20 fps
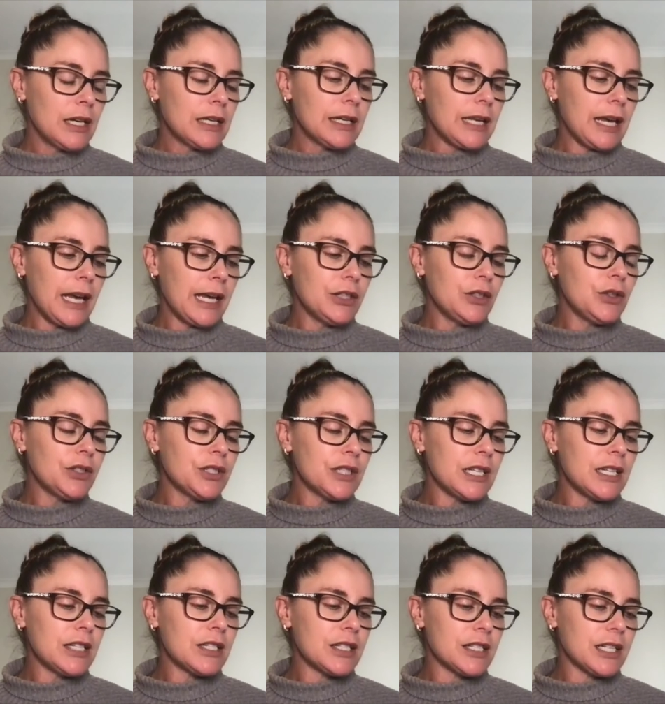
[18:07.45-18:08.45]
can you
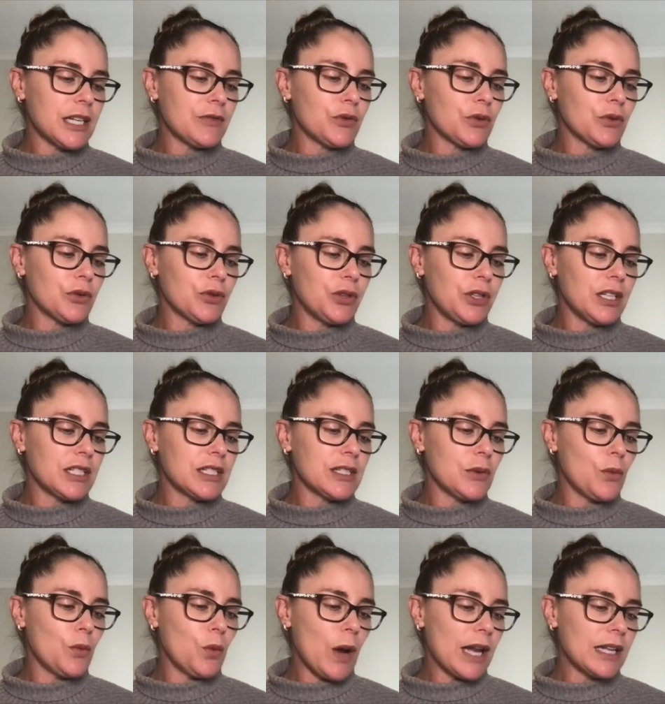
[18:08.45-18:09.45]
teach several things
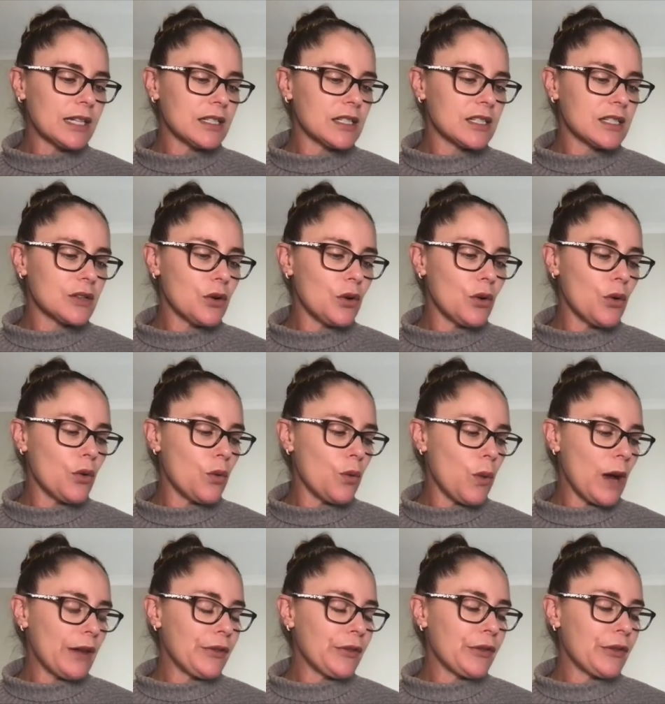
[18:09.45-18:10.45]
at once or
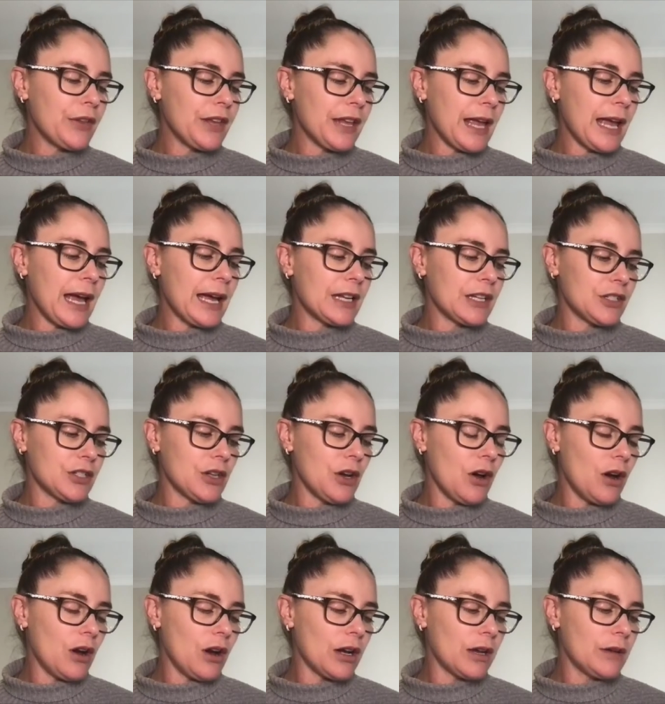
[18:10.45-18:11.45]
one thing at a
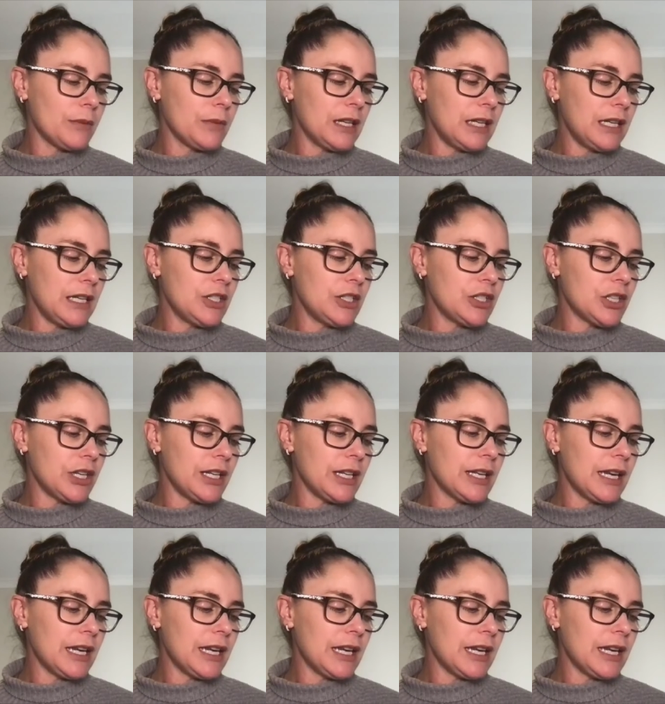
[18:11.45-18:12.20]
time, e.g.